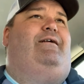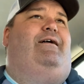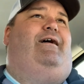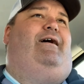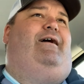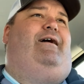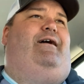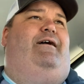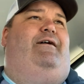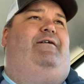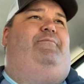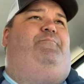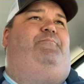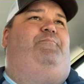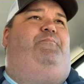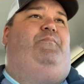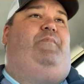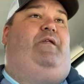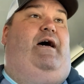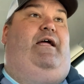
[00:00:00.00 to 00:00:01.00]

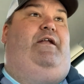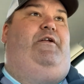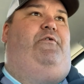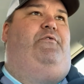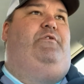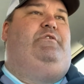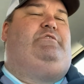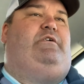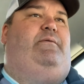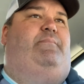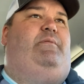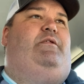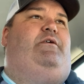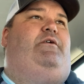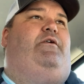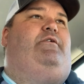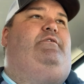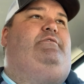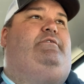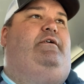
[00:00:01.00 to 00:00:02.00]
Um, I noticed some of the
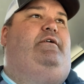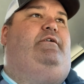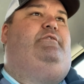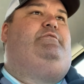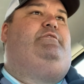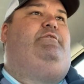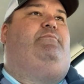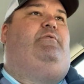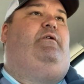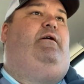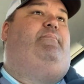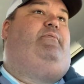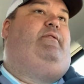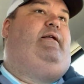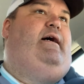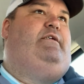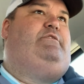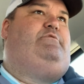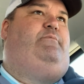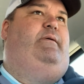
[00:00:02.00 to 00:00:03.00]
yard sales that were up
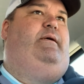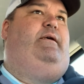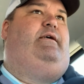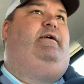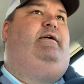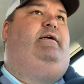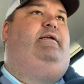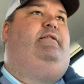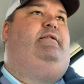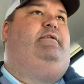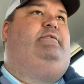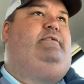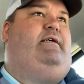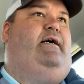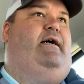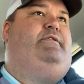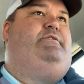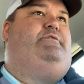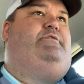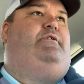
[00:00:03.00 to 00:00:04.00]
last weekend, the
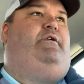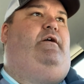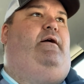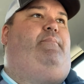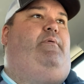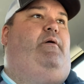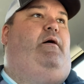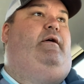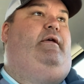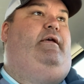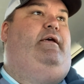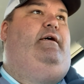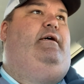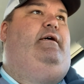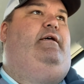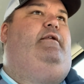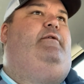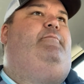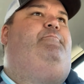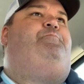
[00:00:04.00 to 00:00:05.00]
signs are up
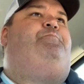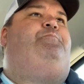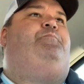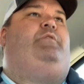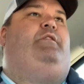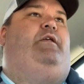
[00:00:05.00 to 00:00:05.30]
again.